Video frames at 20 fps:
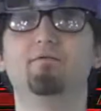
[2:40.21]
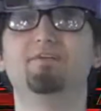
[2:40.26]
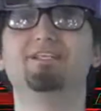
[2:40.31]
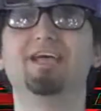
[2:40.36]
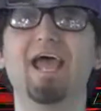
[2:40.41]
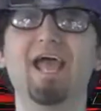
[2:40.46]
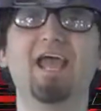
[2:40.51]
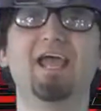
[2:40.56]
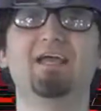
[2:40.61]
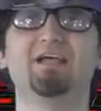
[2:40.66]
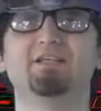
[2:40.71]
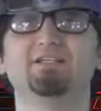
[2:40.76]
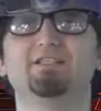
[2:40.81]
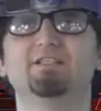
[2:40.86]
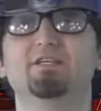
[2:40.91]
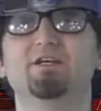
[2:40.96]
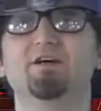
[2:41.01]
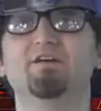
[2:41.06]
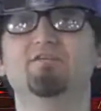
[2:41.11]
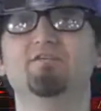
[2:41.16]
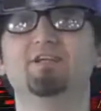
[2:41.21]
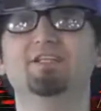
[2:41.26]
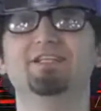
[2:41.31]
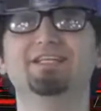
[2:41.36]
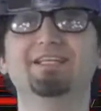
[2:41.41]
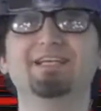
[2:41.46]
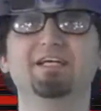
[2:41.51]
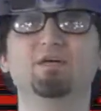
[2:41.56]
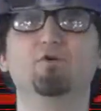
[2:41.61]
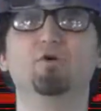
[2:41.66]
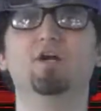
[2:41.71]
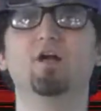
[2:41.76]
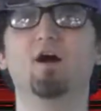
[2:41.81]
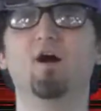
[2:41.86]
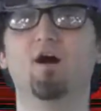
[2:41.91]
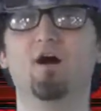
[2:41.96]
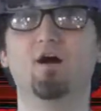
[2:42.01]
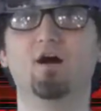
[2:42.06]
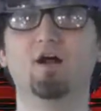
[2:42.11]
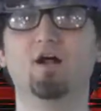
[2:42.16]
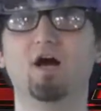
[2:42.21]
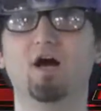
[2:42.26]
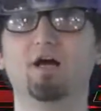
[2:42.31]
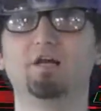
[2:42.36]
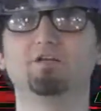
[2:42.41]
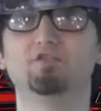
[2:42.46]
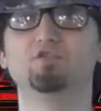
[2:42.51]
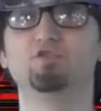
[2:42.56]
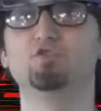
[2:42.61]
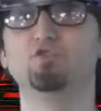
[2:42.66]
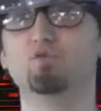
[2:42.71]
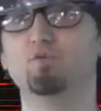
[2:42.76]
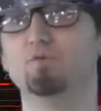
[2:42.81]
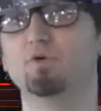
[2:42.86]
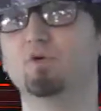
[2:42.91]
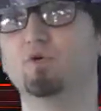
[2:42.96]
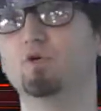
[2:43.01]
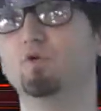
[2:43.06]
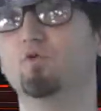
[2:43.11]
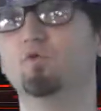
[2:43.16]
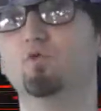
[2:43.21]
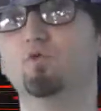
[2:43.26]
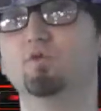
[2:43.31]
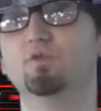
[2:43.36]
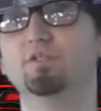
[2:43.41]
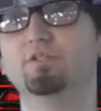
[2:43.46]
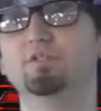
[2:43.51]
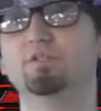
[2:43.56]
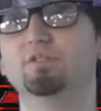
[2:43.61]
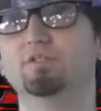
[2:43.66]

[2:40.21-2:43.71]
tanks of liquid argon, supercooled.